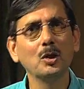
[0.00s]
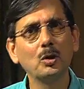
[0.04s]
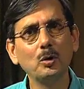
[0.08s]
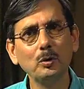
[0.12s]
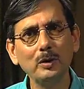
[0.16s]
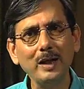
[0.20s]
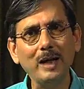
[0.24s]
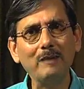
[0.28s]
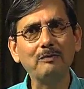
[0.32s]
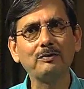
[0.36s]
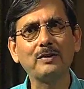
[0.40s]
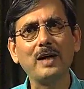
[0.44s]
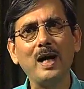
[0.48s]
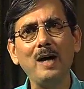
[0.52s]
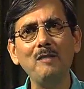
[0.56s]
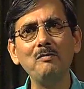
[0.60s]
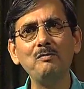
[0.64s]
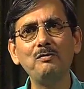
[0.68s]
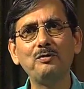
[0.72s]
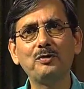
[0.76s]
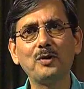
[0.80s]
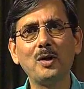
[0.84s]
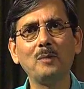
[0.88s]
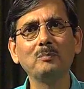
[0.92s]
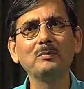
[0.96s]
could have
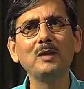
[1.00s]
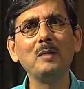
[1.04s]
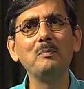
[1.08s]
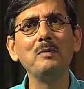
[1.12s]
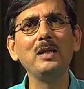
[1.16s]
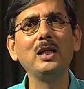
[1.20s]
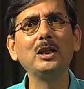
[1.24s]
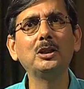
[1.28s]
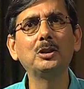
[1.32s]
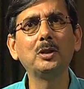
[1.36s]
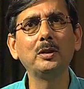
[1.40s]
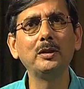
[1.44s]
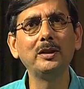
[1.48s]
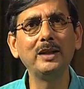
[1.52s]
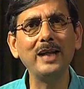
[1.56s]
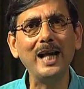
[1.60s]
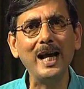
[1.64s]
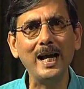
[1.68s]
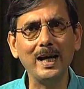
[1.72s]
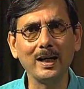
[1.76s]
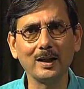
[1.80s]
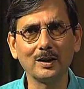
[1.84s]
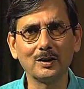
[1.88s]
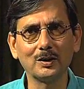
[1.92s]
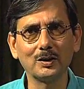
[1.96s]
come from the military
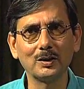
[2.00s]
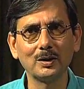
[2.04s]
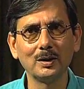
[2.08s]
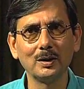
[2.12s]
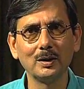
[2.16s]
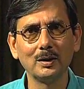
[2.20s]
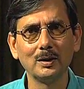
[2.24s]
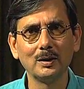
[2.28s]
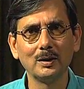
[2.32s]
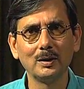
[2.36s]
ranks,